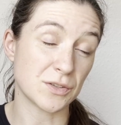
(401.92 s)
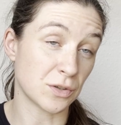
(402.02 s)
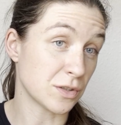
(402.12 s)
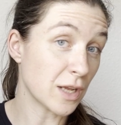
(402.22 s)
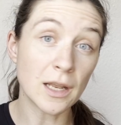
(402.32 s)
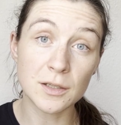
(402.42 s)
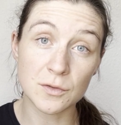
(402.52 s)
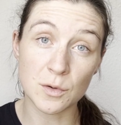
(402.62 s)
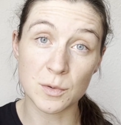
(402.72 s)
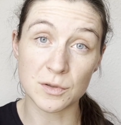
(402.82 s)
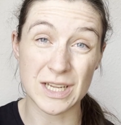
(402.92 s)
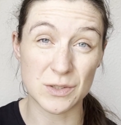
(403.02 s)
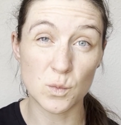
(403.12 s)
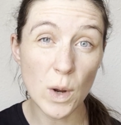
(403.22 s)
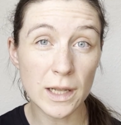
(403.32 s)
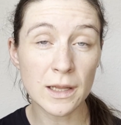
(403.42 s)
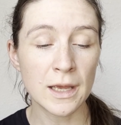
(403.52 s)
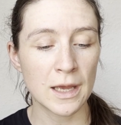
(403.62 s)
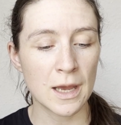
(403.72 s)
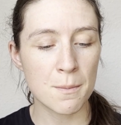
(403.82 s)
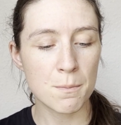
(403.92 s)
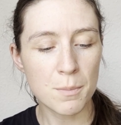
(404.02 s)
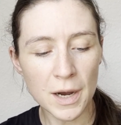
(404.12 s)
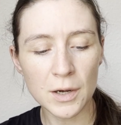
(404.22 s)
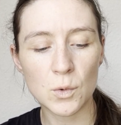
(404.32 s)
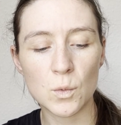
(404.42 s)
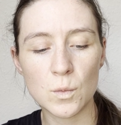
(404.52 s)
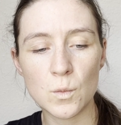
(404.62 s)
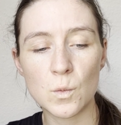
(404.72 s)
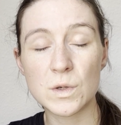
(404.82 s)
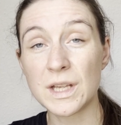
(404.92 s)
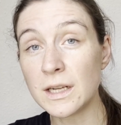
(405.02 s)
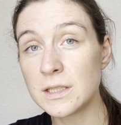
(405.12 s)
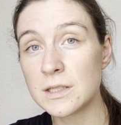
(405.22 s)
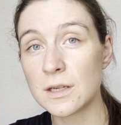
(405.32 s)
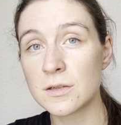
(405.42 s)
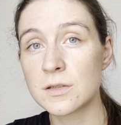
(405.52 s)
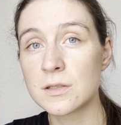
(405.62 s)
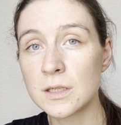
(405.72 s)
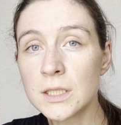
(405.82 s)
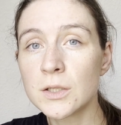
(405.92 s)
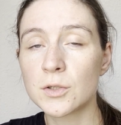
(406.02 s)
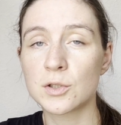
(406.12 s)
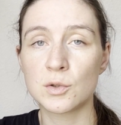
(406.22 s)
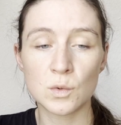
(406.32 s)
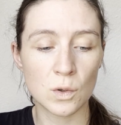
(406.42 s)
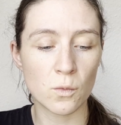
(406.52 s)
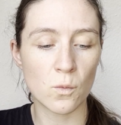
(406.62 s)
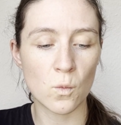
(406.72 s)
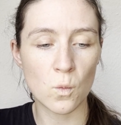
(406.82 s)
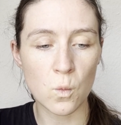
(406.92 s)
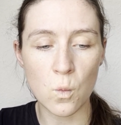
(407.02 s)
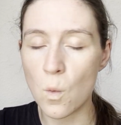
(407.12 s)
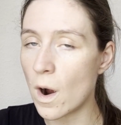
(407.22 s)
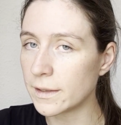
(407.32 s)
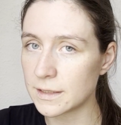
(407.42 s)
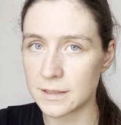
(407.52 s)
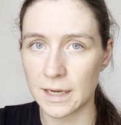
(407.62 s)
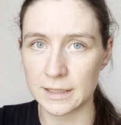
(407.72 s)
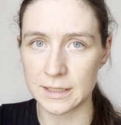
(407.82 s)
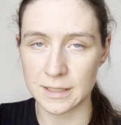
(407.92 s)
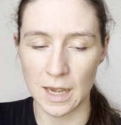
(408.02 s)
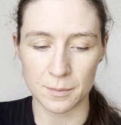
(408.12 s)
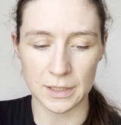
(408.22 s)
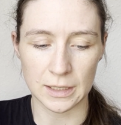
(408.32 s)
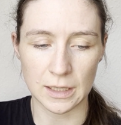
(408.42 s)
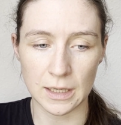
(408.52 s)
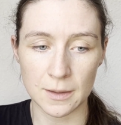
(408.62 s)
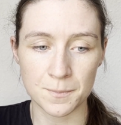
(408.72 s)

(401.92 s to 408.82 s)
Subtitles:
on the stellar distribution as well, but scientists are still not sure what exactly is happening here.